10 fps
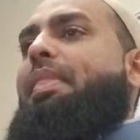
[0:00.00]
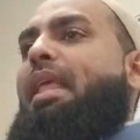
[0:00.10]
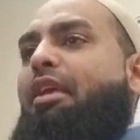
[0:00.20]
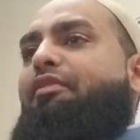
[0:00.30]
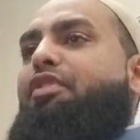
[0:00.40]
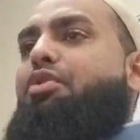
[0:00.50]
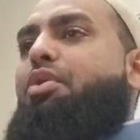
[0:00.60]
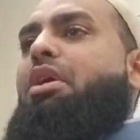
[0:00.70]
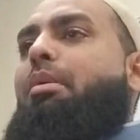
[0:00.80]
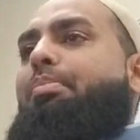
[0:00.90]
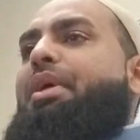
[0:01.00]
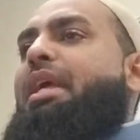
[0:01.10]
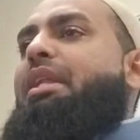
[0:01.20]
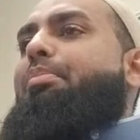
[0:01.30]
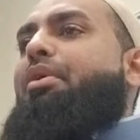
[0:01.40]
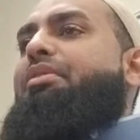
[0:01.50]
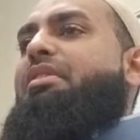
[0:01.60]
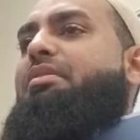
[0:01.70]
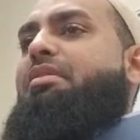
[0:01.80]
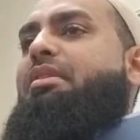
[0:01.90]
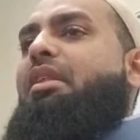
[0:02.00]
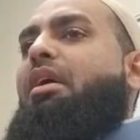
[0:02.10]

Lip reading: If you complain about this and tell